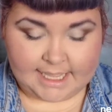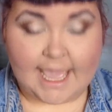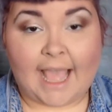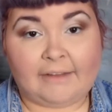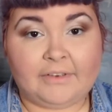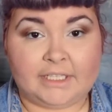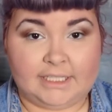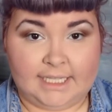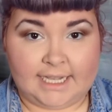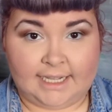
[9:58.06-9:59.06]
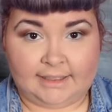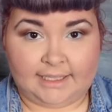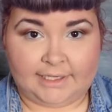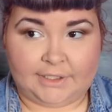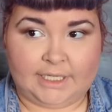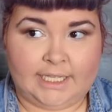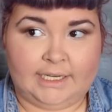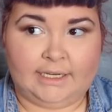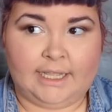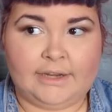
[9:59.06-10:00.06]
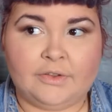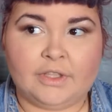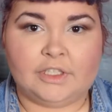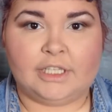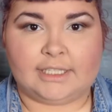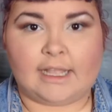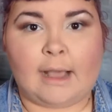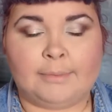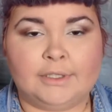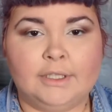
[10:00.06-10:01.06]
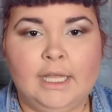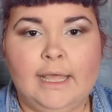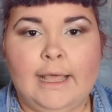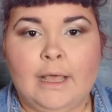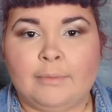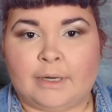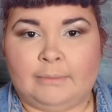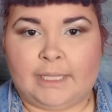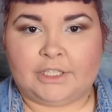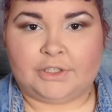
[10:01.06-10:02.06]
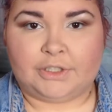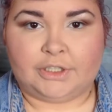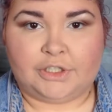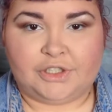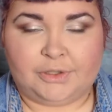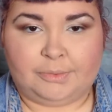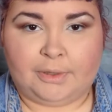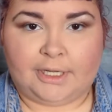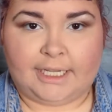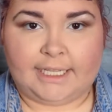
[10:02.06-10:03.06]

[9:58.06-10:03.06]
the Kat Von D eyeliner, and I know that she has a couple, but I'll make sure to put